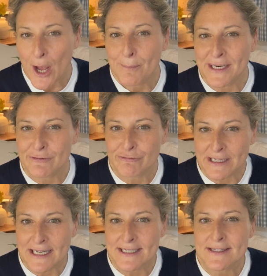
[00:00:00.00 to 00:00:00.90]
But it
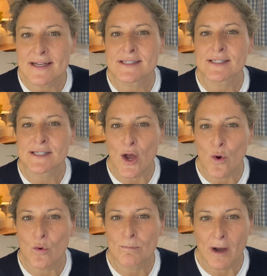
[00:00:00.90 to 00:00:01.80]
really does
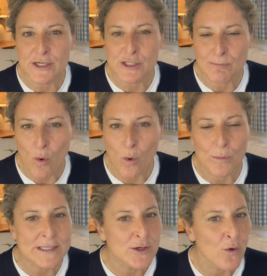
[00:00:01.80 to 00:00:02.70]
so much more.
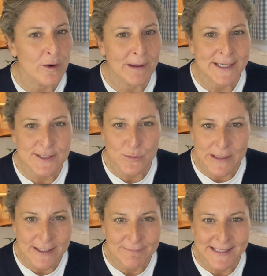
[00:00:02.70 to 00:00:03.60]
We talk about
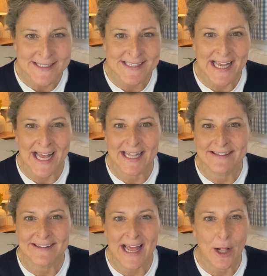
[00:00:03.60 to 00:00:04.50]
treatments
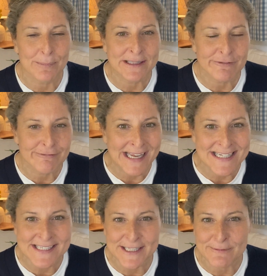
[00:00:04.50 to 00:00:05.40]
and helping the
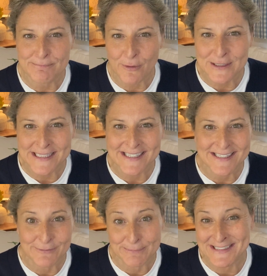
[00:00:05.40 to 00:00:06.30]
face and the
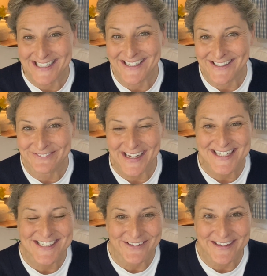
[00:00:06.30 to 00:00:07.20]
body, well, particularly the
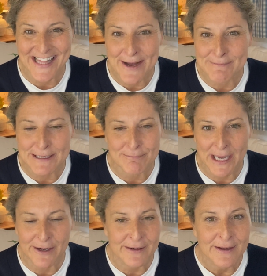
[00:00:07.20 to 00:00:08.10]
face, look that bit
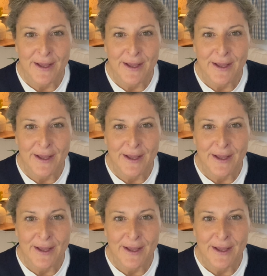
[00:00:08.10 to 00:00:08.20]
better.